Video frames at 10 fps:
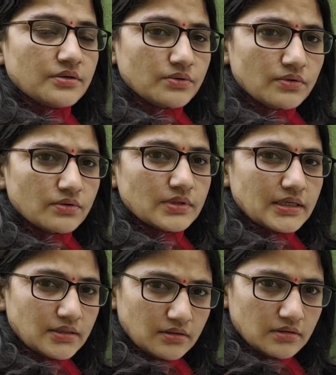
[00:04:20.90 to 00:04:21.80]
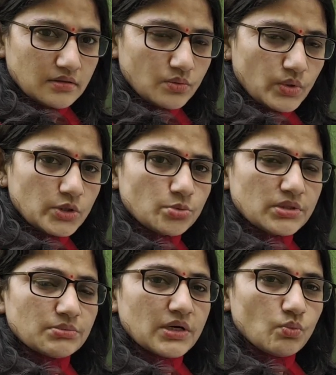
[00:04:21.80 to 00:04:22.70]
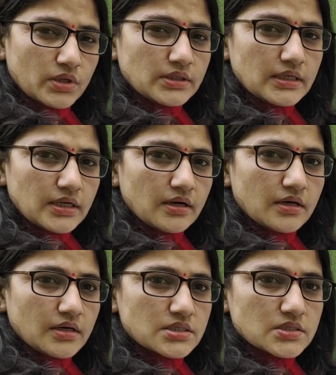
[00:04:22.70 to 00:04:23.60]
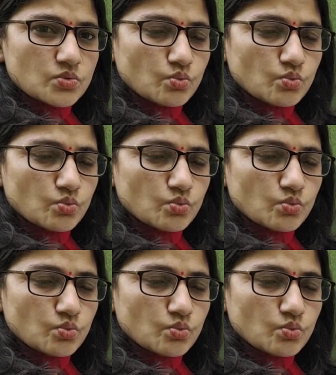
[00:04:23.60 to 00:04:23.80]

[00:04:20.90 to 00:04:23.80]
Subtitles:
You know that what do you mean by 1 gigahertz?